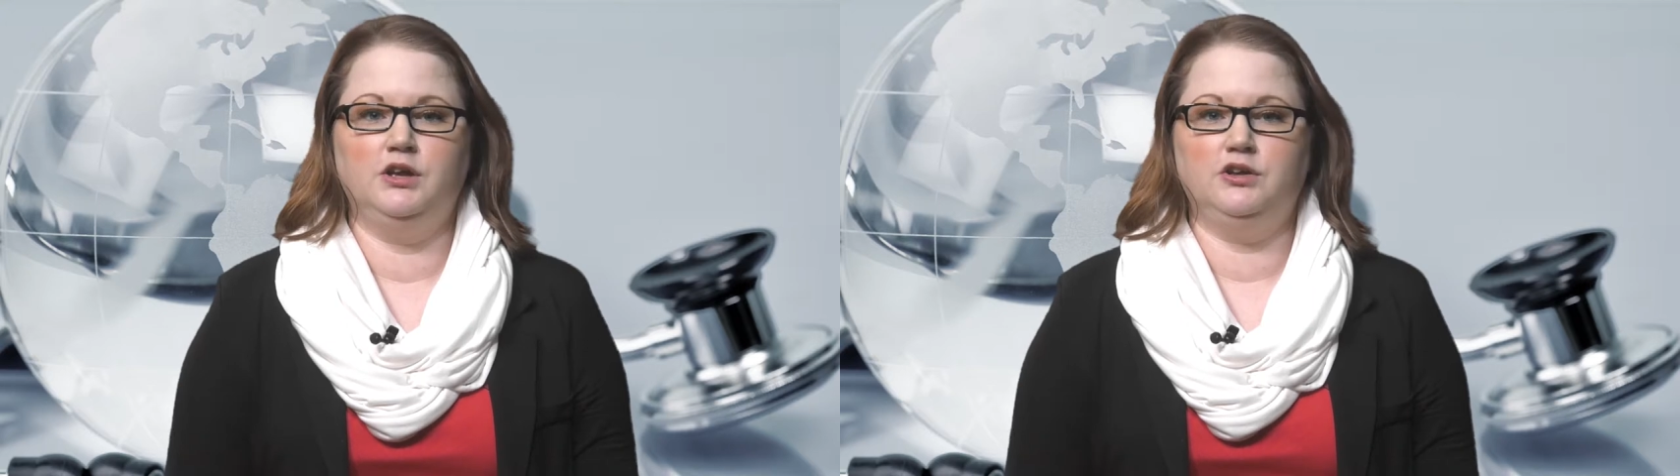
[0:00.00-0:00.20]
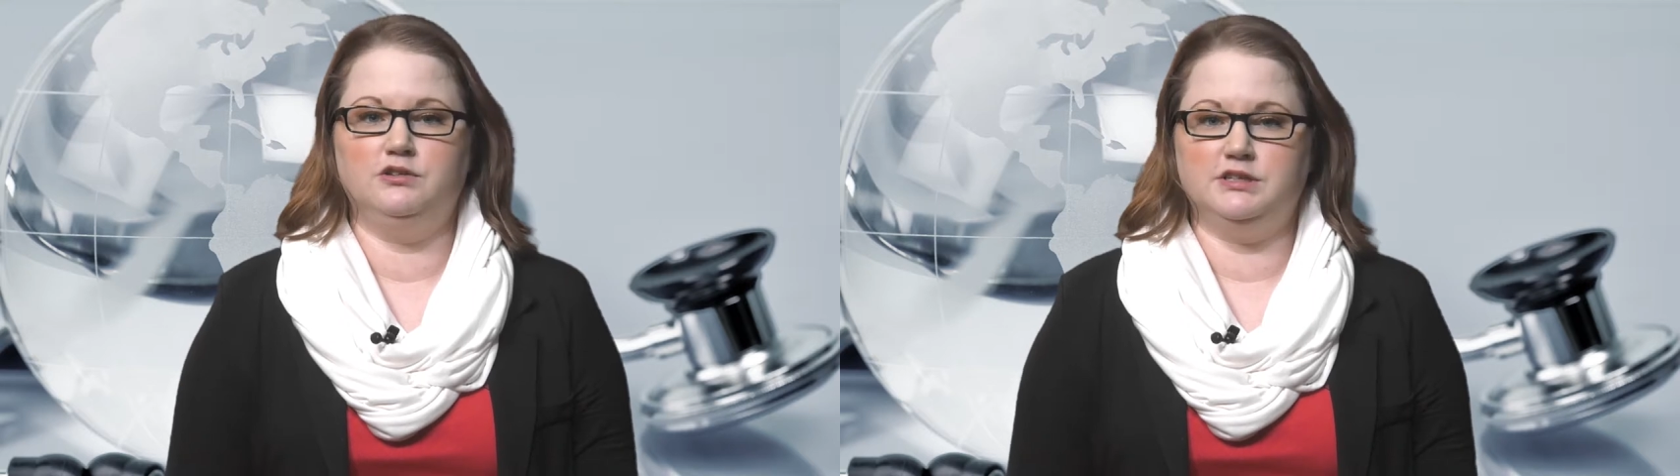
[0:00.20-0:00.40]

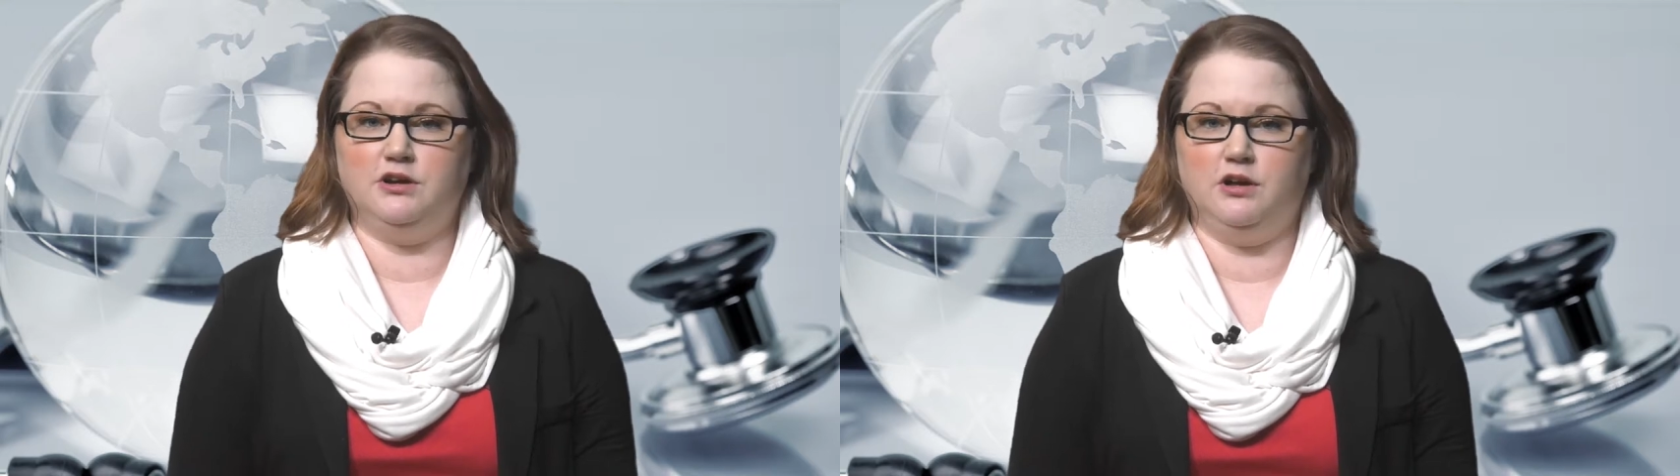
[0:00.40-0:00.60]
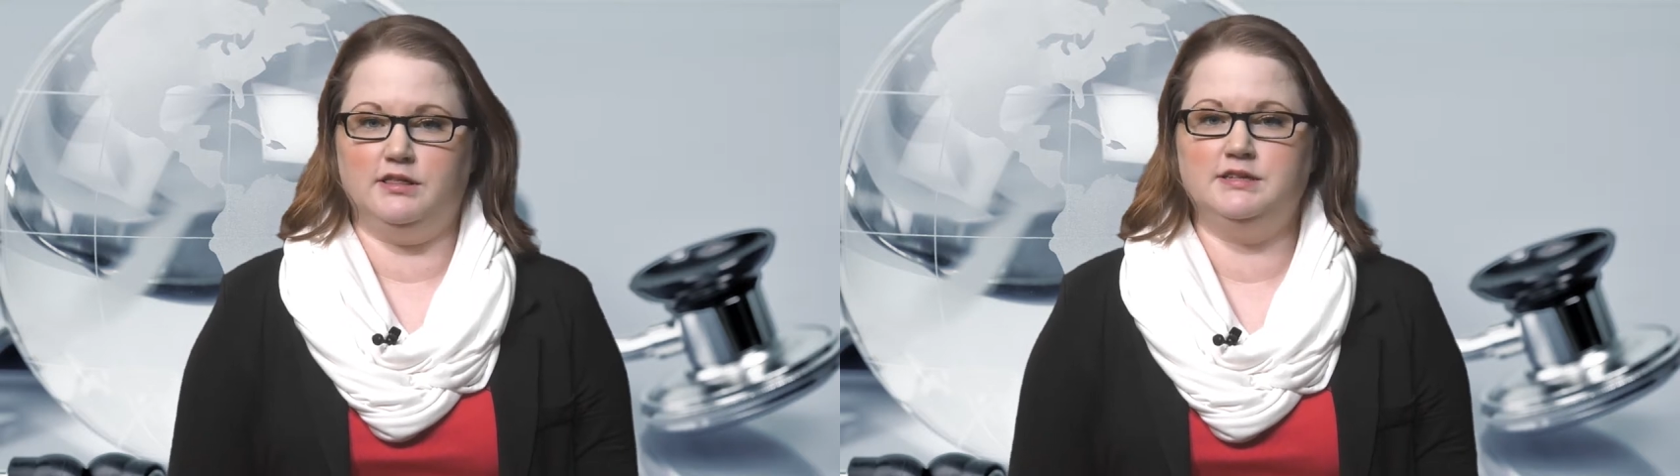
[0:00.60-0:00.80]
Using
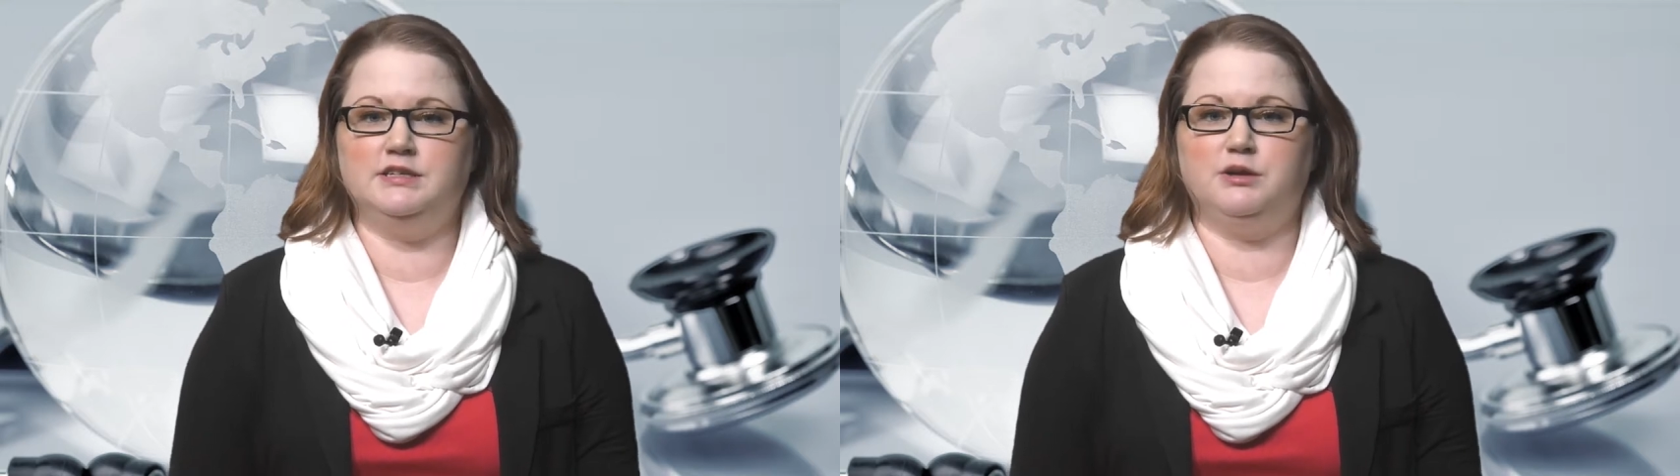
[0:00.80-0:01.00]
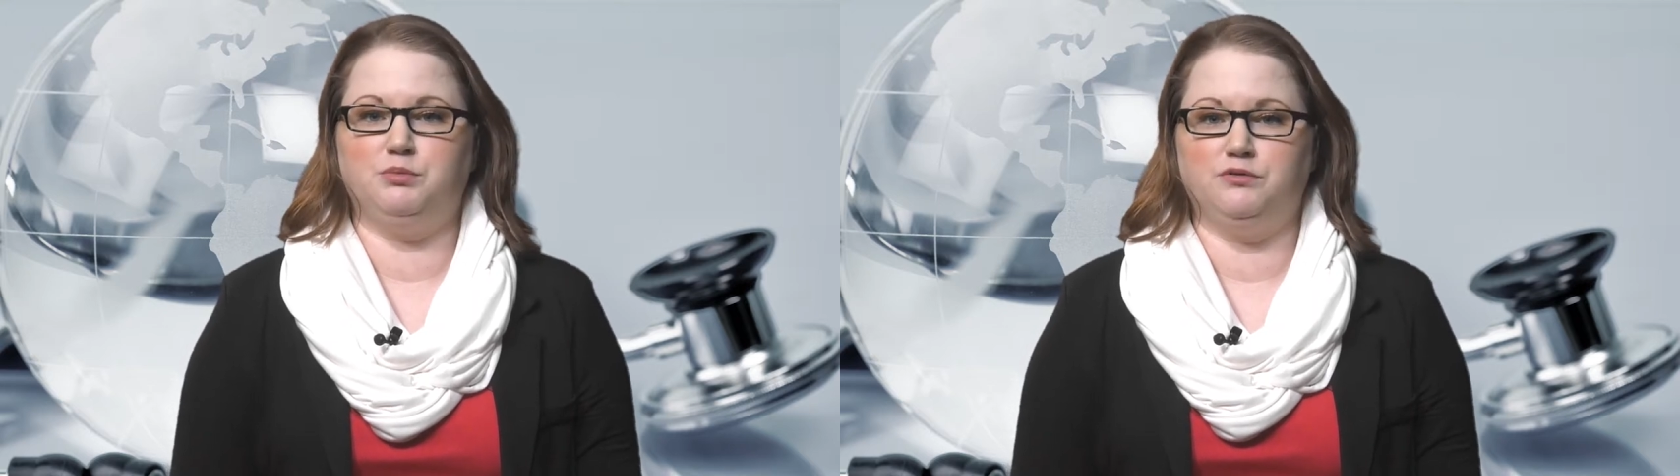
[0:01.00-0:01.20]

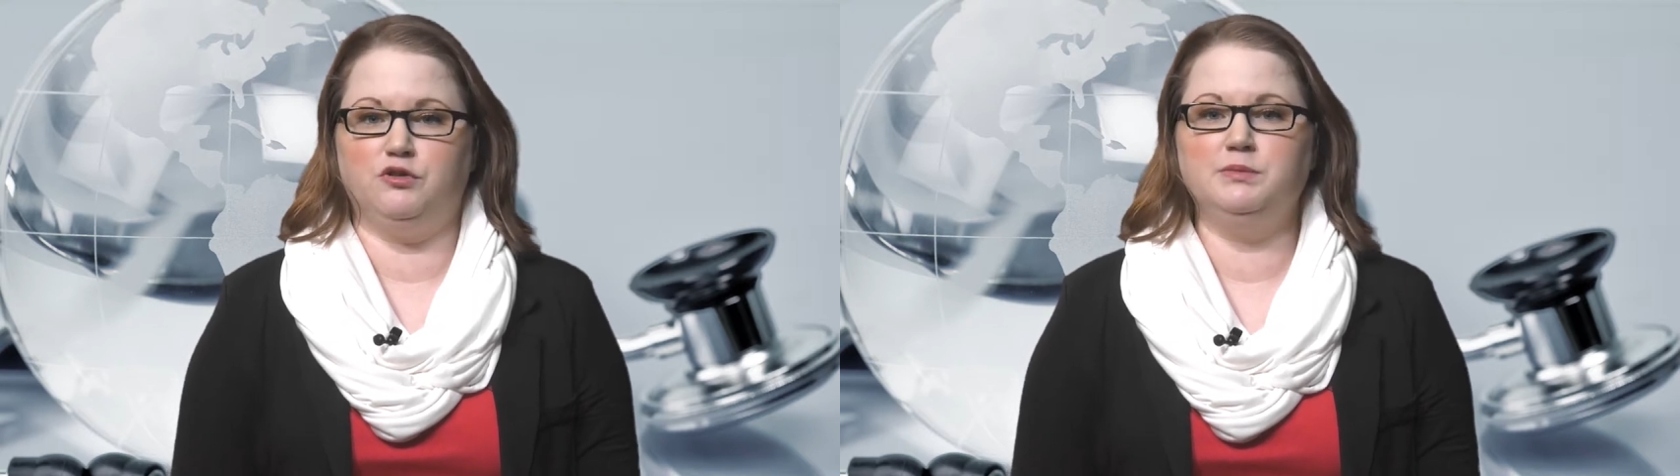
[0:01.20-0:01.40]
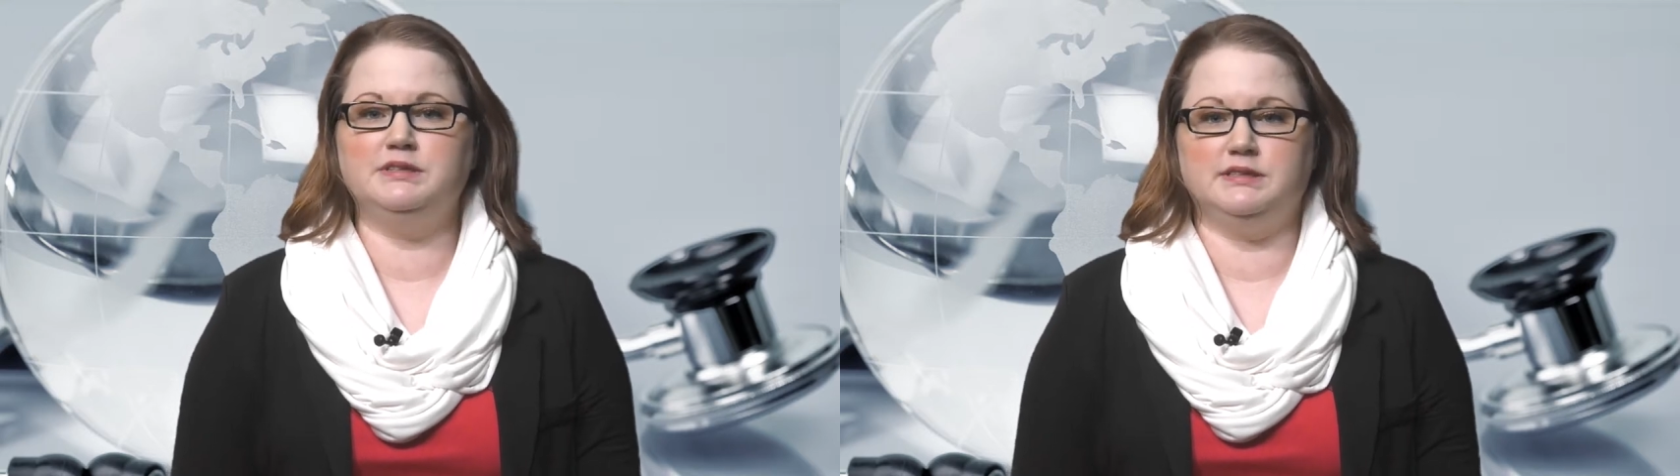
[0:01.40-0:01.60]
authentic
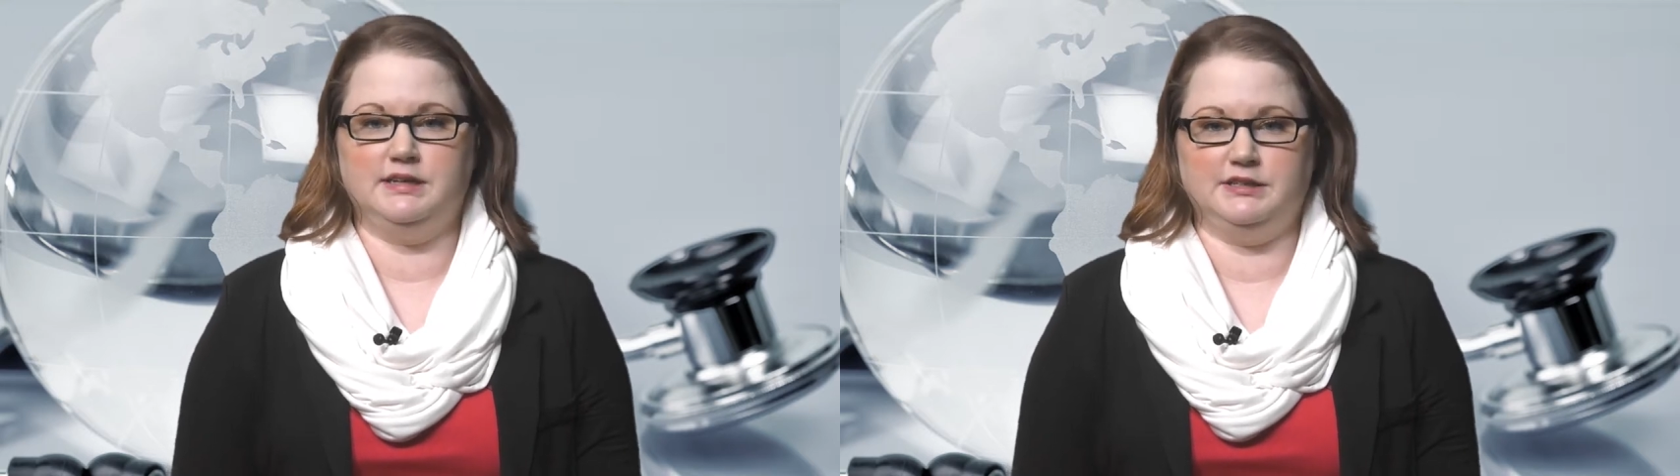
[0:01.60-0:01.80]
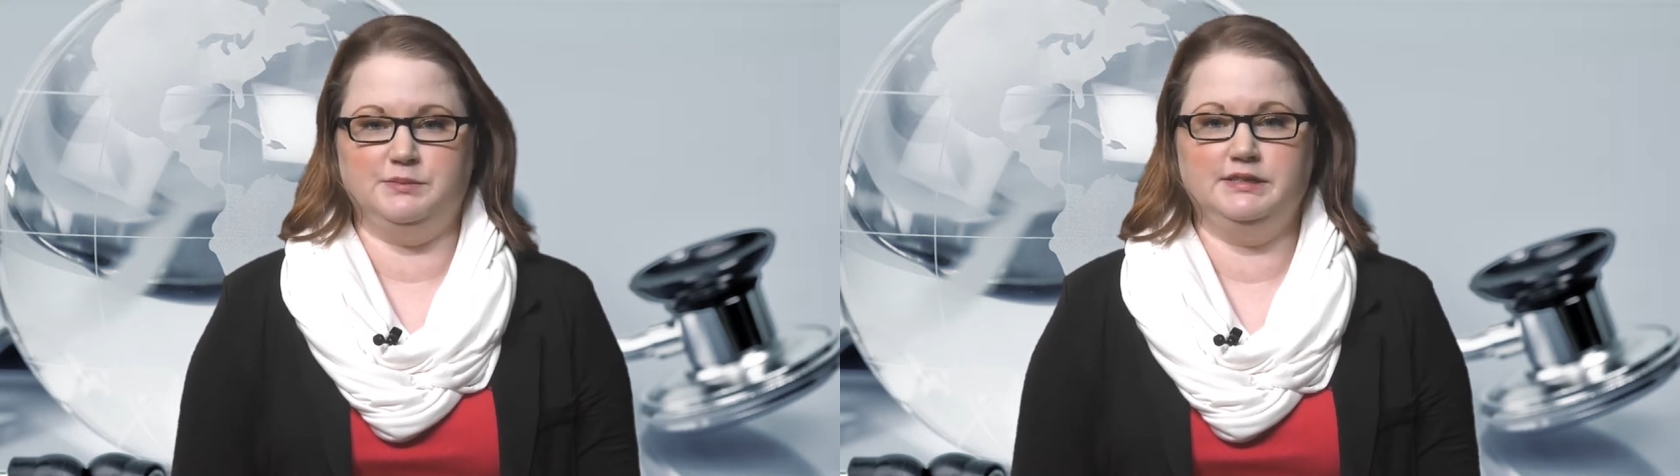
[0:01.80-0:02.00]
performance
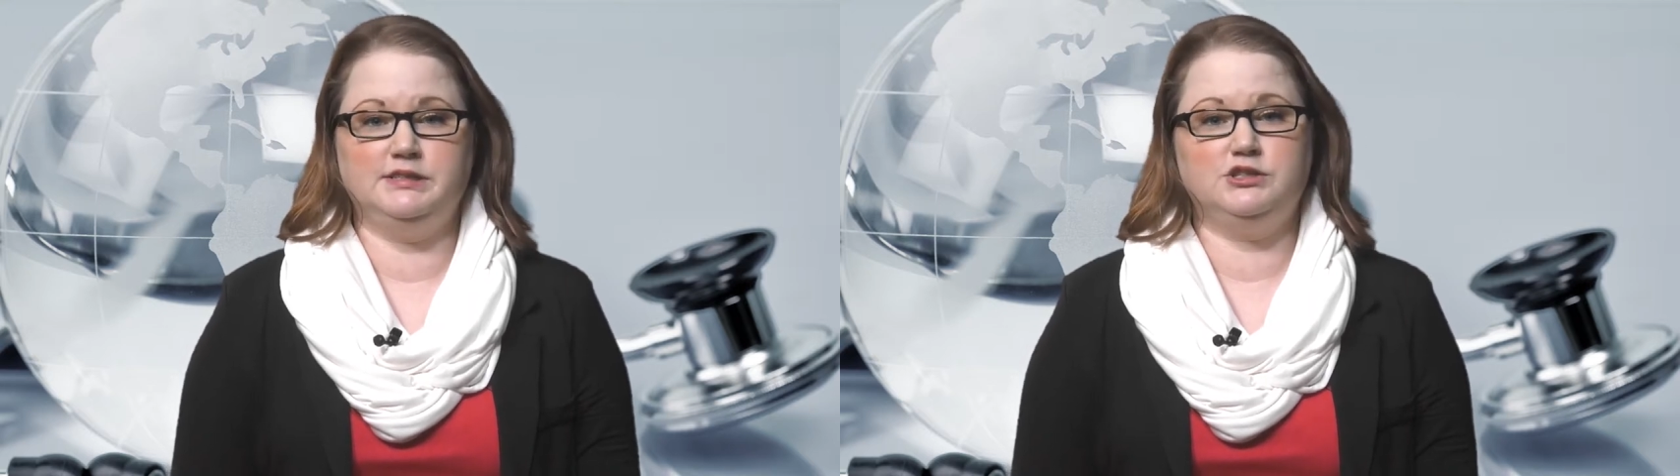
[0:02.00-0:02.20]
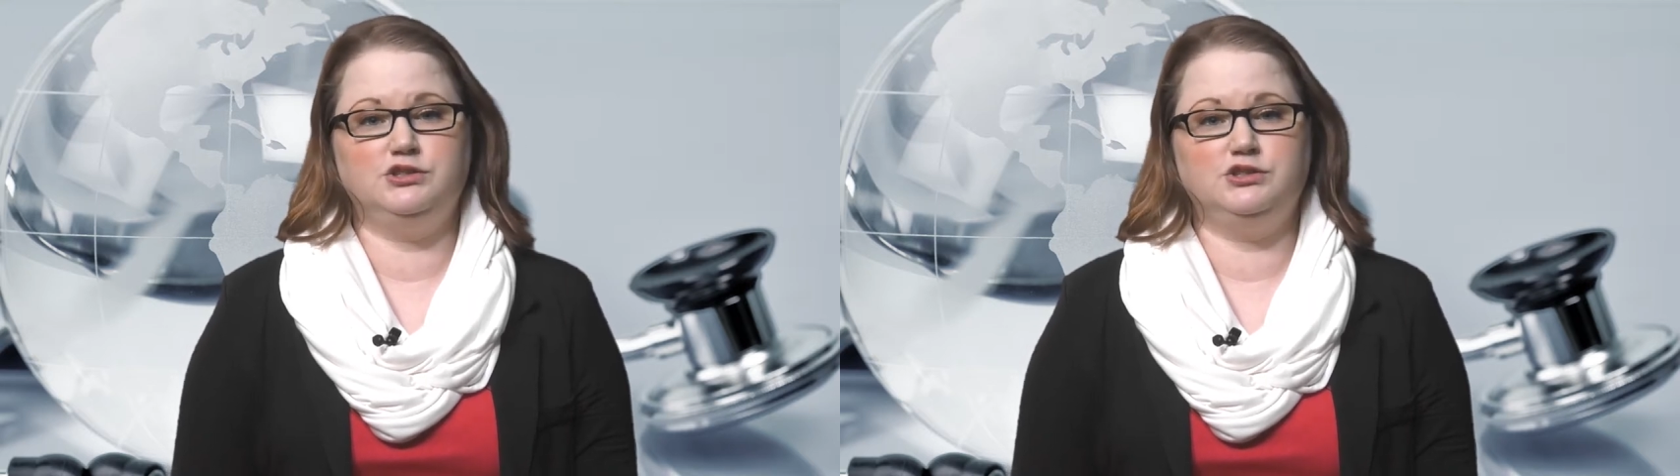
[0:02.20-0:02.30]
assessments,